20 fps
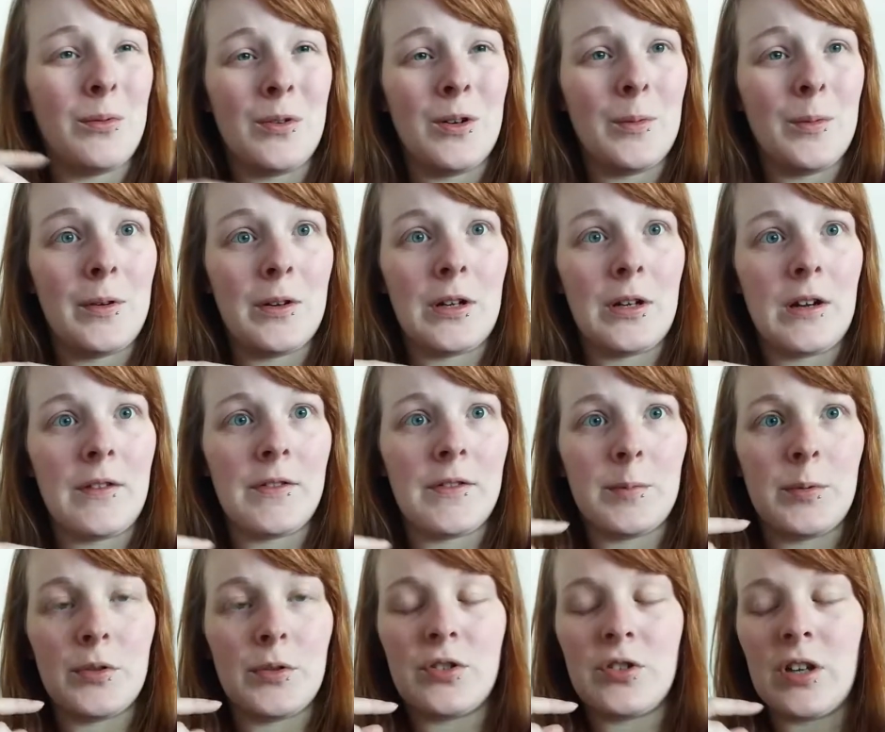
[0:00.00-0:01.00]
a walk up, but I don't have to
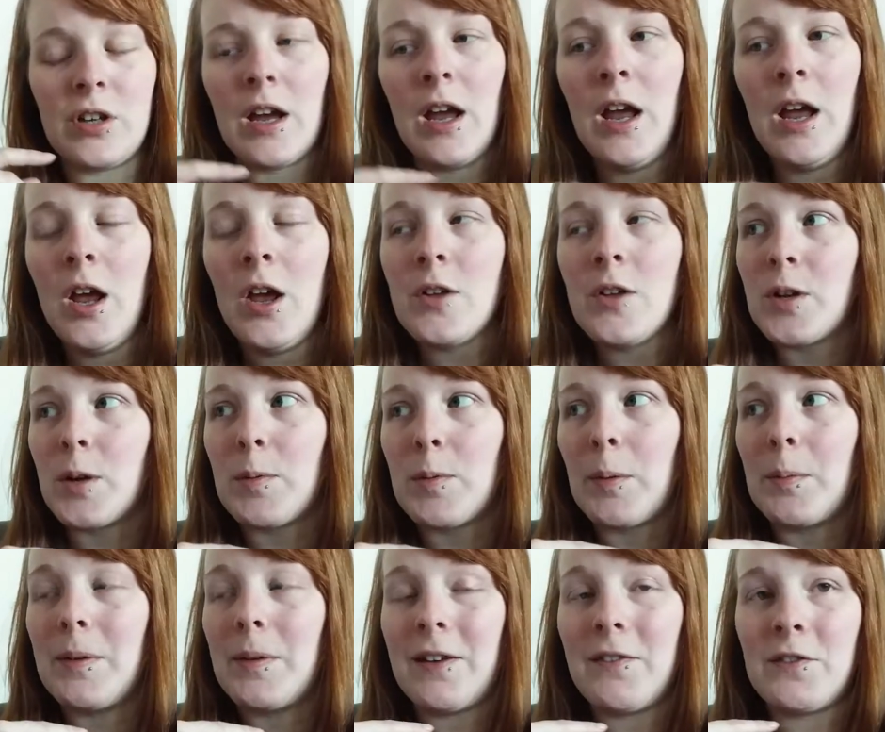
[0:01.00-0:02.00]
push her. So I'll
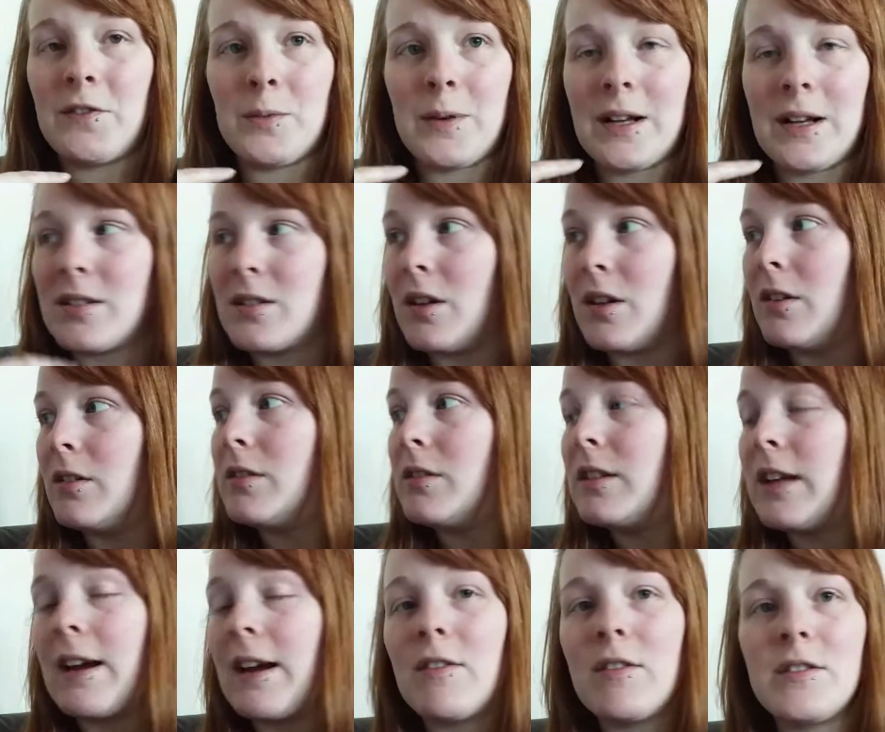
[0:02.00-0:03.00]
probably have to ask
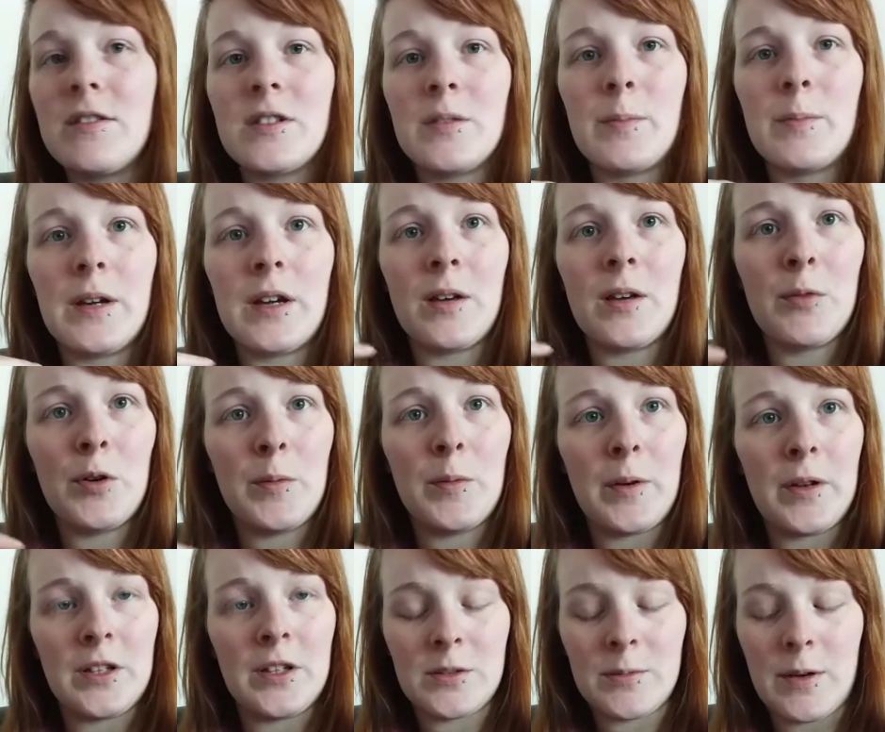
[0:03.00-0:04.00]
like Darren to pick him up
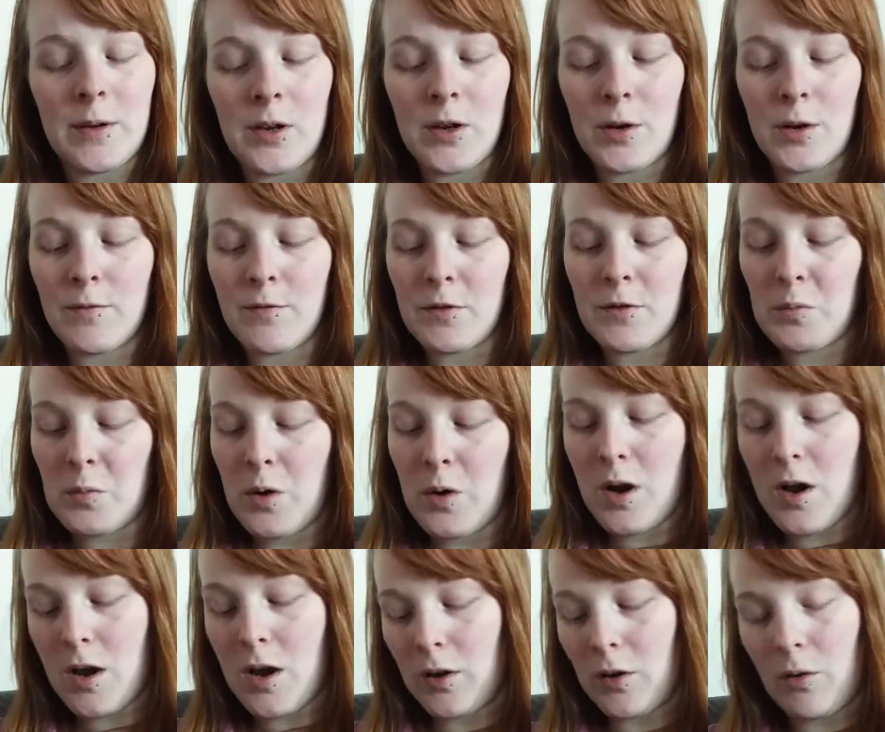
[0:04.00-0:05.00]
on his way home from
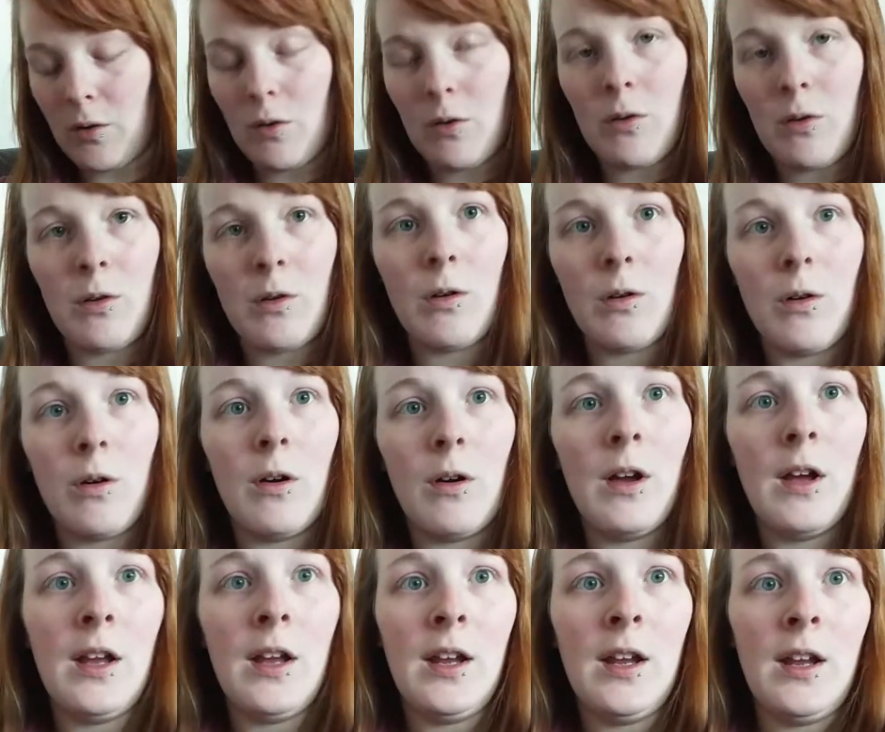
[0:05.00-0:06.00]
work, or
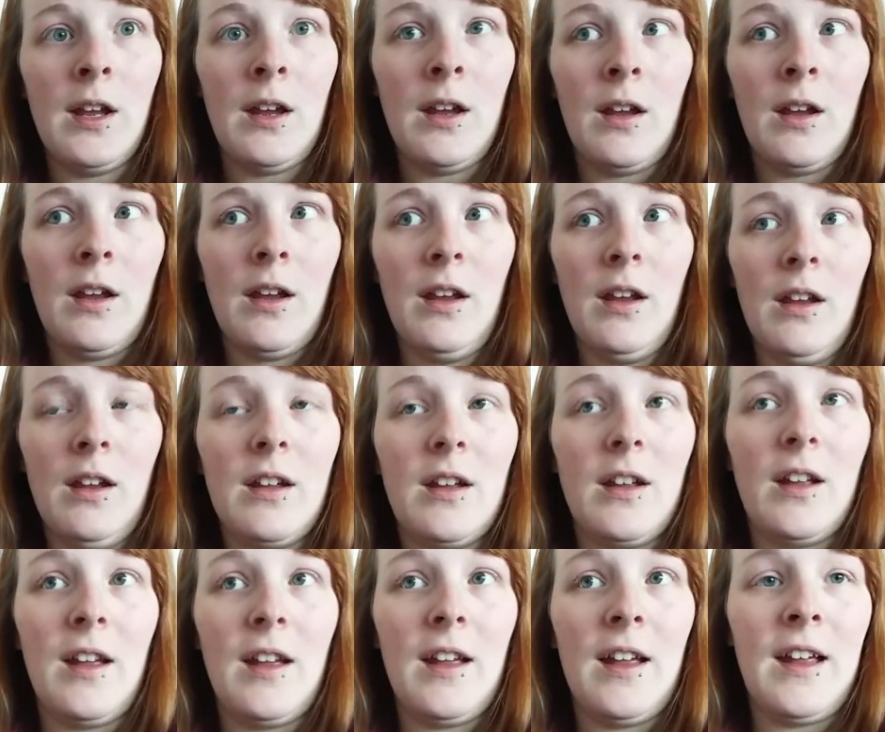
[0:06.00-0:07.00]

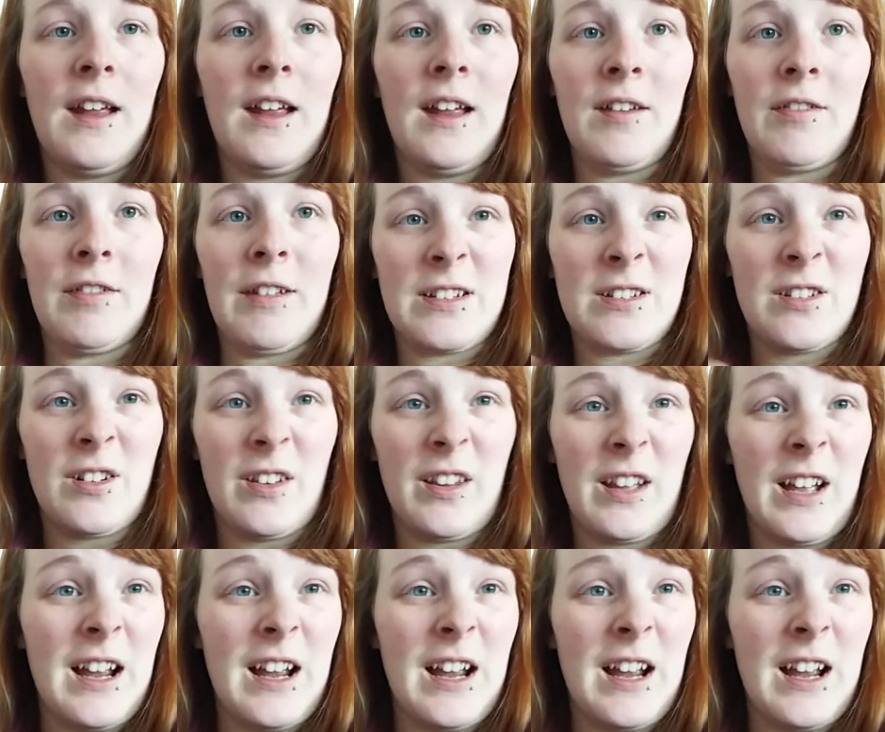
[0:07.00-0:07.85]
if that's not